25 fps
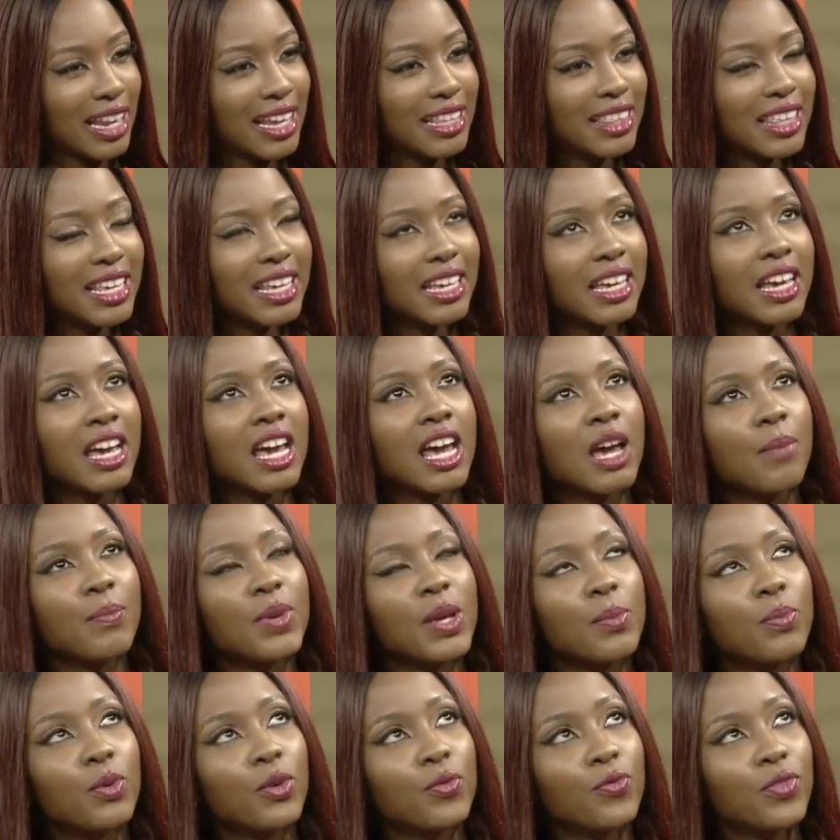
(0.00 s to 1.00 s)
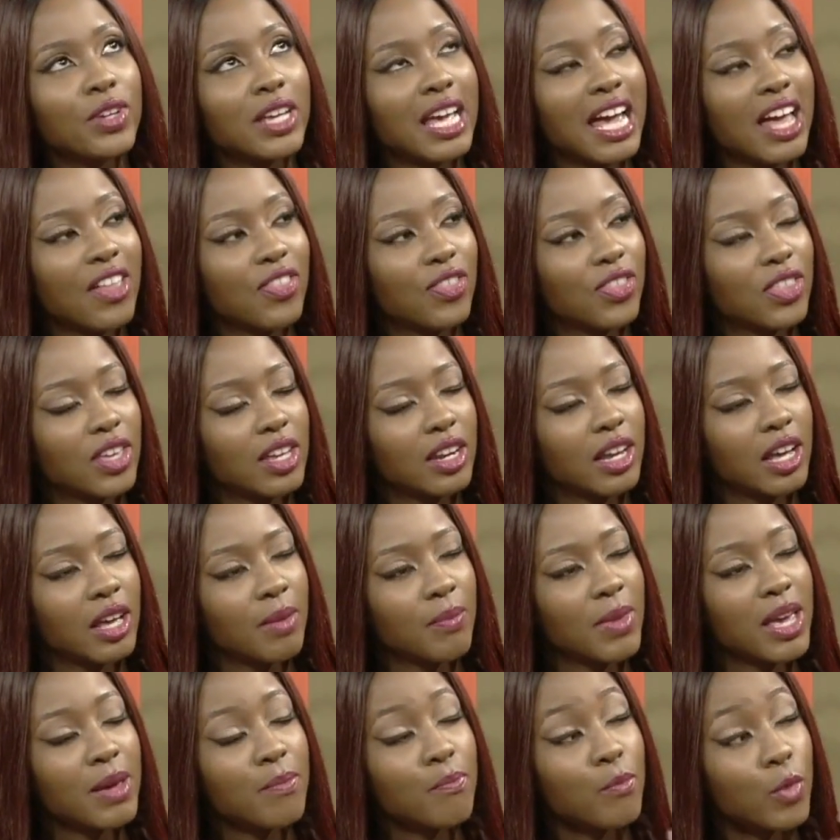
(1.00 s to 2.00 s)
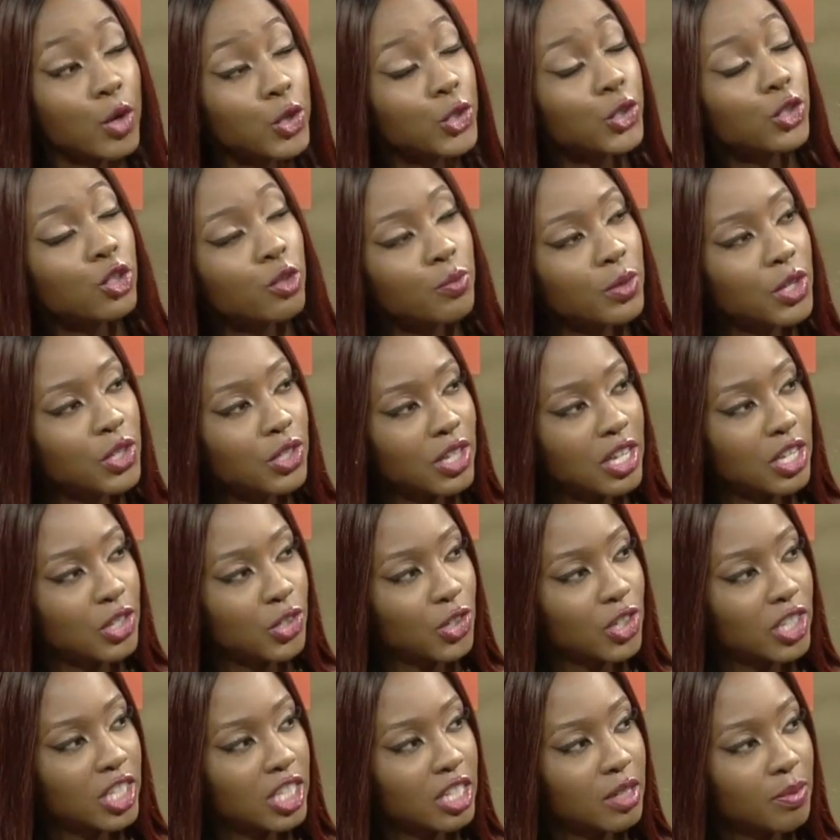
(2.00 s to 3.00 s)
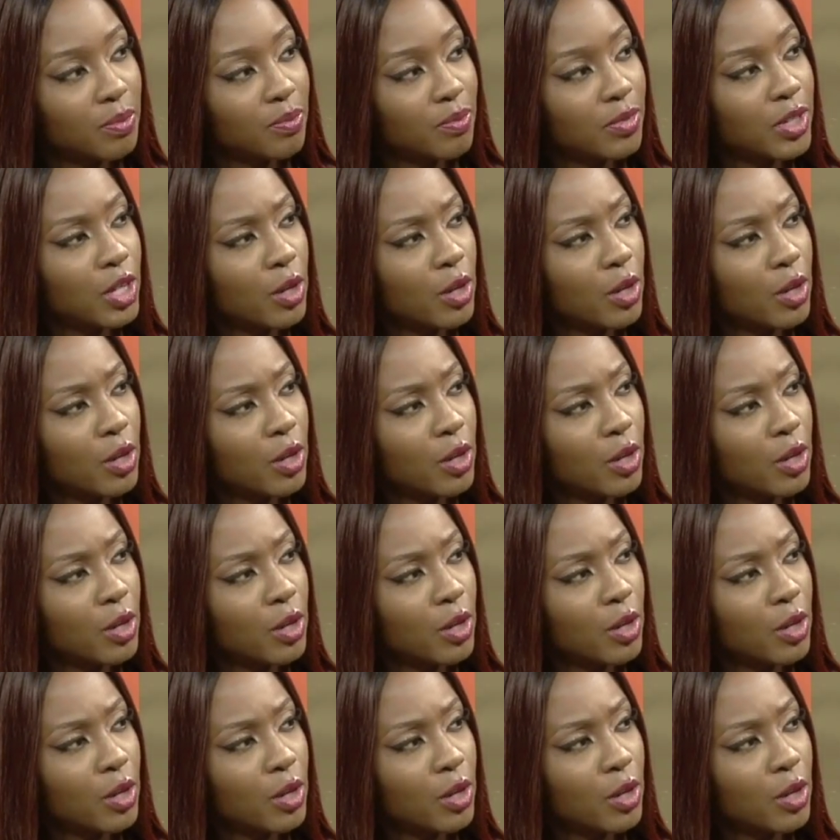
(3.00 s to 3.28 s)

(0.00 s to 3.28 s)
And I think people forget that emotional abuse can just,